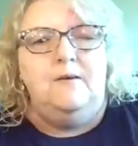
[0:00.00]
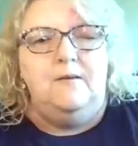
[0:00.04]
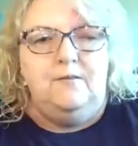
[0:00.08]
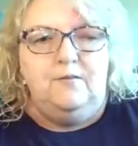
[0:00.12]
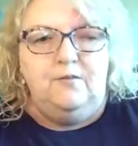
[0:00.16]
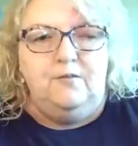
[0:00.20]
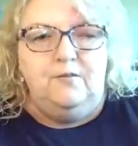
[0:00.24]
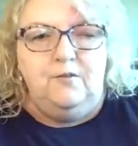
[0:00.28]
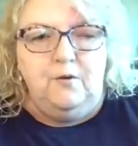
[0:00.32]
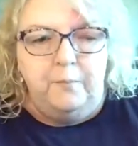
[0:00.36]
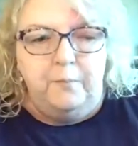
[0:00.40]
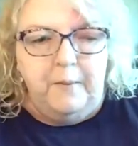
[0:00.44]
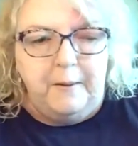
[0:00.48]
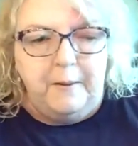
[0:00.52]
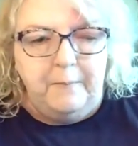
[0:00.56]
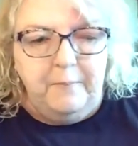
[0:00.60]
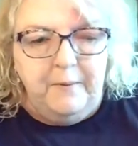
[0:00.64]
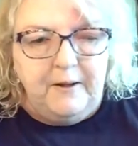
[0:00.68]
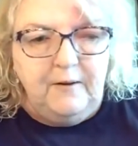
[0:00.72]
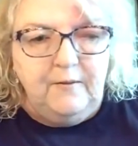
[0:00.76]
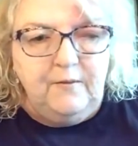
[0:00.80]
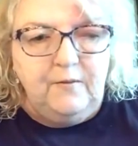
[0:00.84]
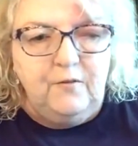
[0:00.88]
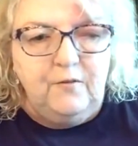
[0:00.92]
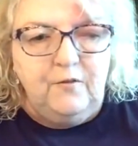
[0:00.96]
so maybe
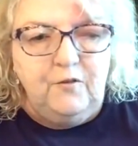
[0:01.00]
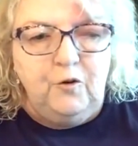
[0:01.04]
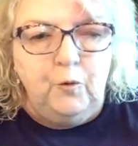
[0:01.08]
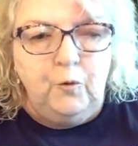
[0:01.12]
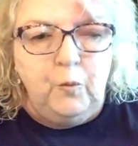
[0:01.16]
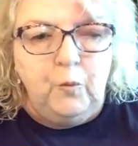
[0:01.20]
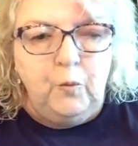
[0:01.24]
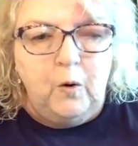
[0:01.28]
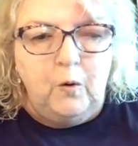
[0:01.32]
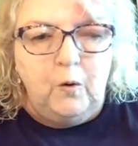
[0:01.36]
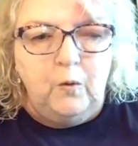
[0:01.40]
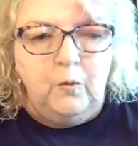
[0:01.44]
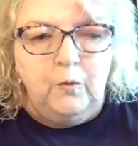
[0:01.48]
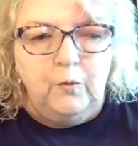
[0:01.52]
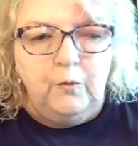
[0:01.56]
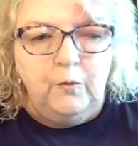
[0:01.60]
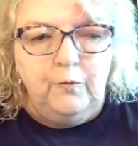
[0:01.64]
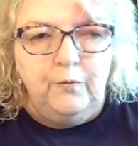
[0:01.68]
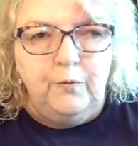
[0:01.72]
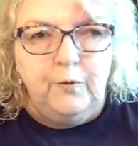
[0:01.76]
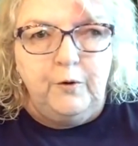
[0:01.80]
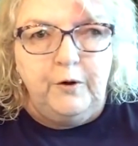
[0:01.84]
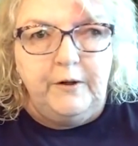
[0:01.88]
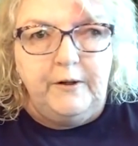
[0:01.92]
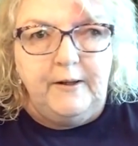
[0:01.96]
it's too old
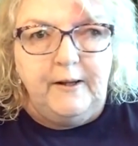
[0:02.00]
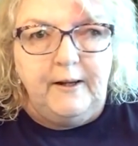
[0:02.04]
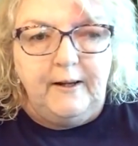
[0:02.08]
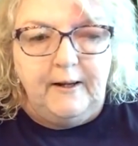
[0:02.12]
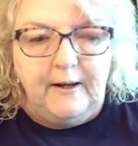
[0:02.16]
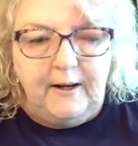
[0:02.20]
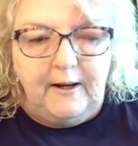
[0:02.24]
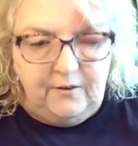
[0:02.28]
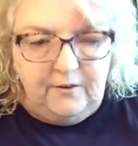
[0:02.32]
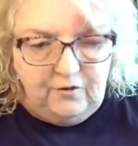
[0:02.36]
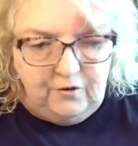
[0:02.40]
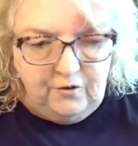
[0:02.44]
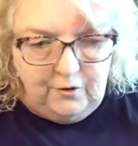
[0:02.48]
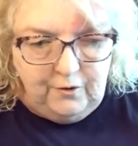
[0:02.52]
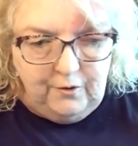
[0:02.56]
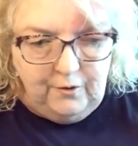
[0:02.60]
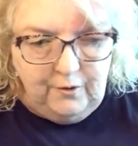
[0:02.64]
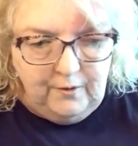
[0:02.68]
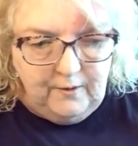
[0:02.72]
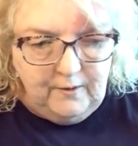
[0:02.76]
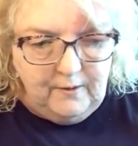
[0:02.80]
for a teenager.